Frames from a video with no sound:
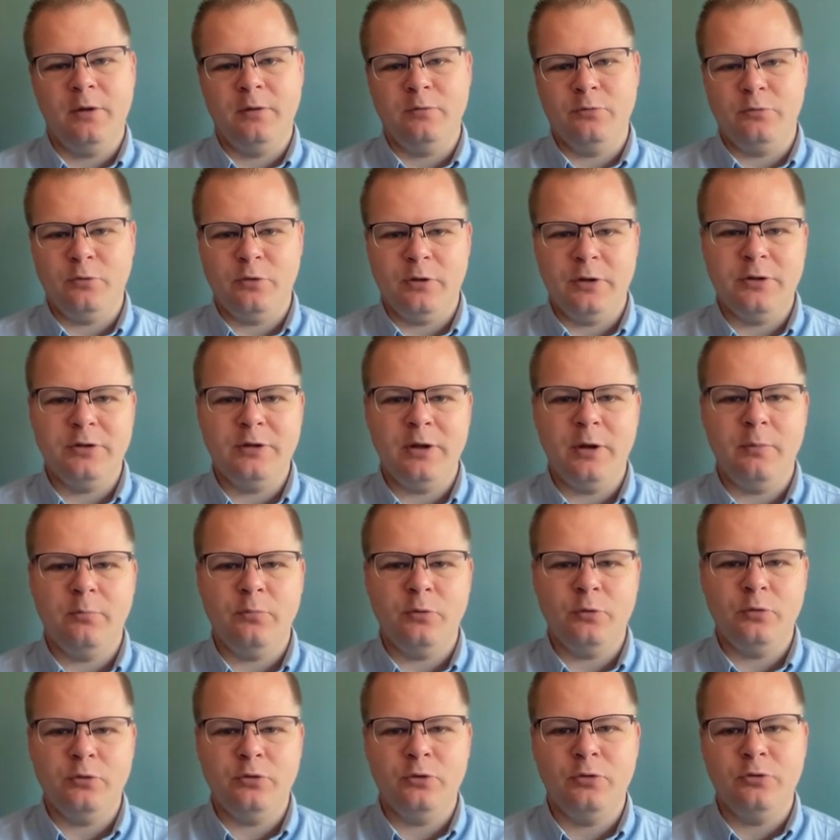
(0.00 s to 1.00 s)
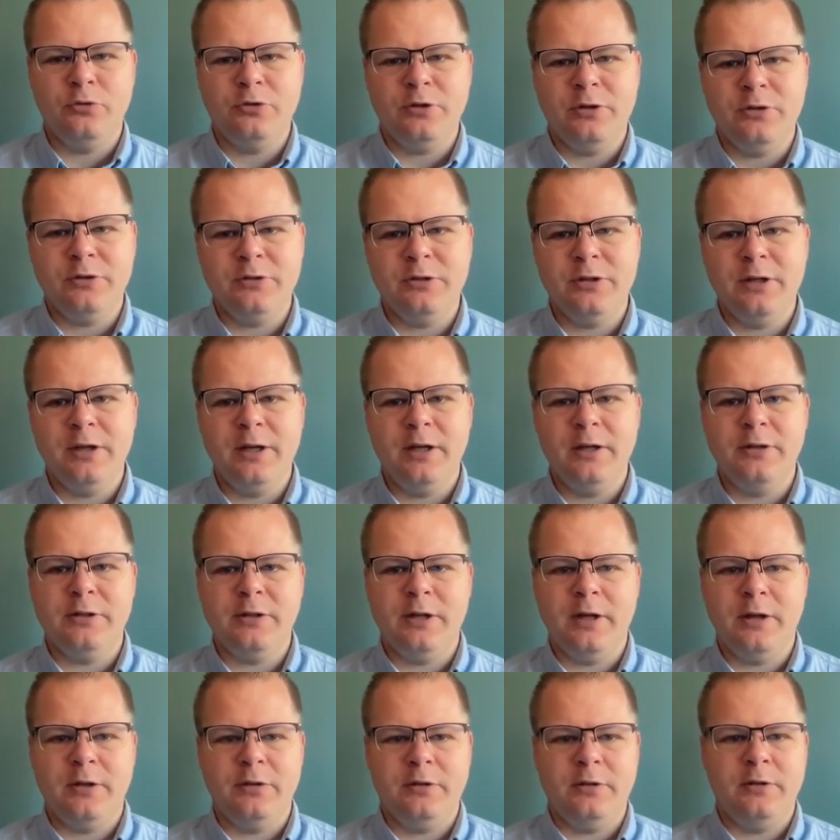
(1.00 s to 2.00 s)
For example, using
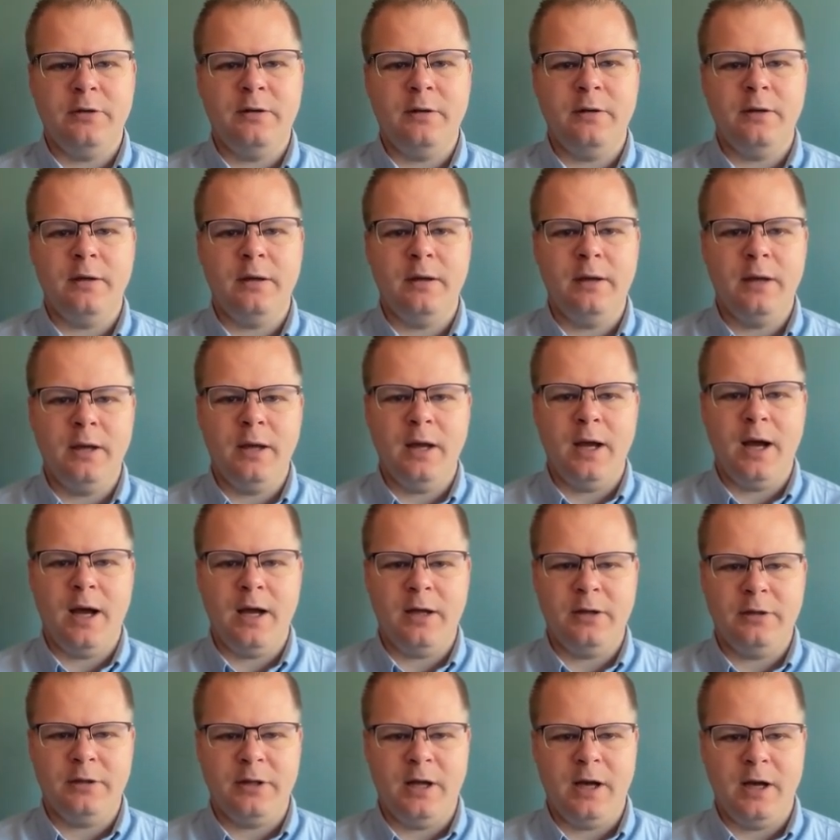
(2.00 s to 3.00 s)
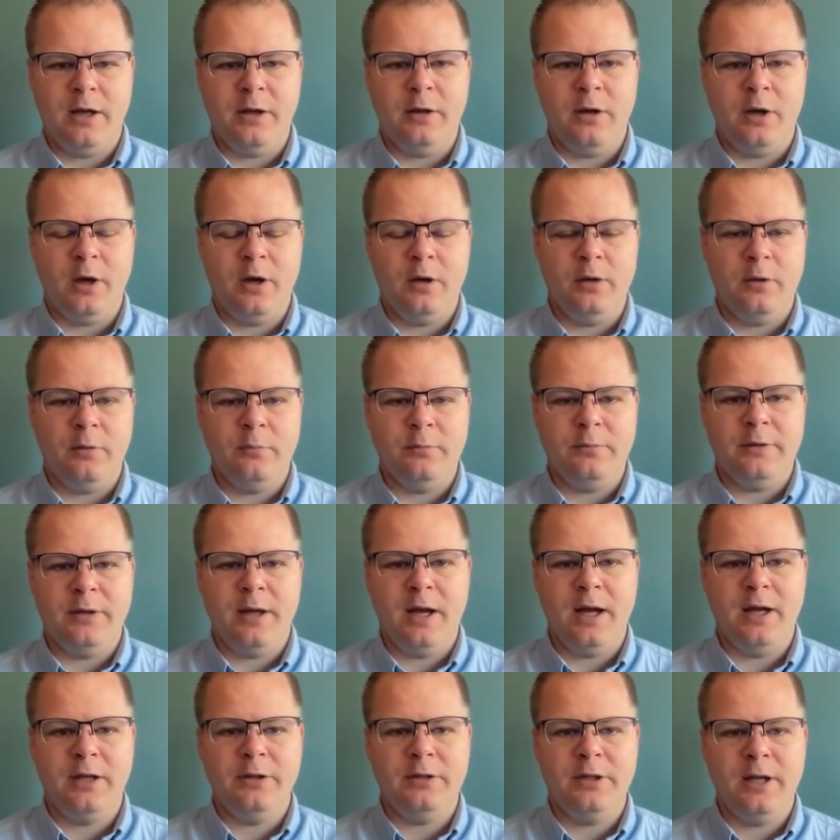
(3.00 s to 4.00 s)
CSS,
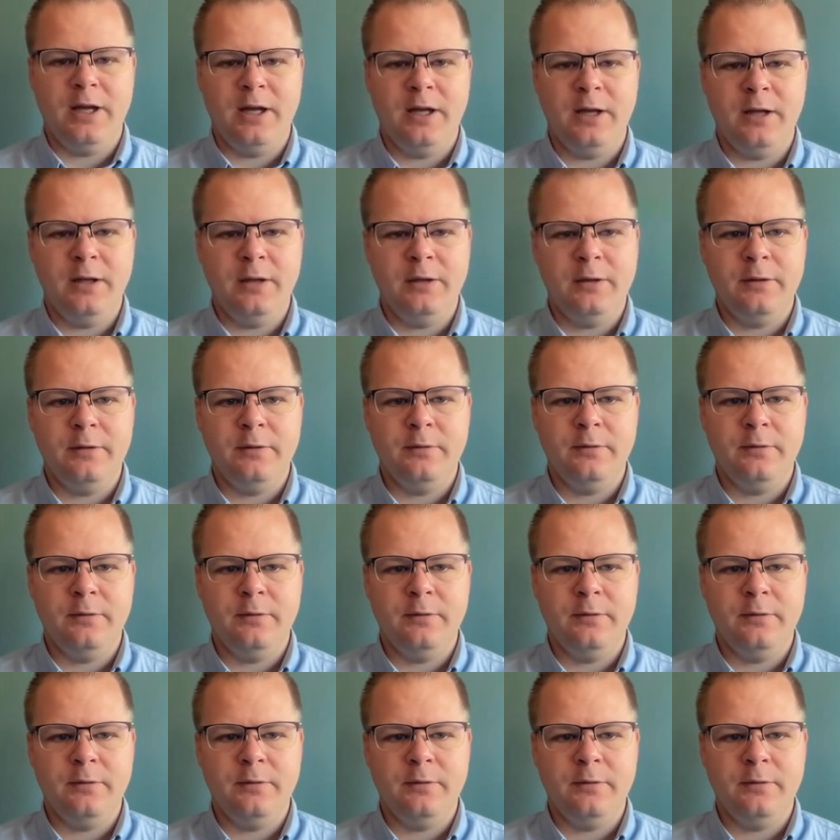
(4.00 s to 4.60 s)
#column-A.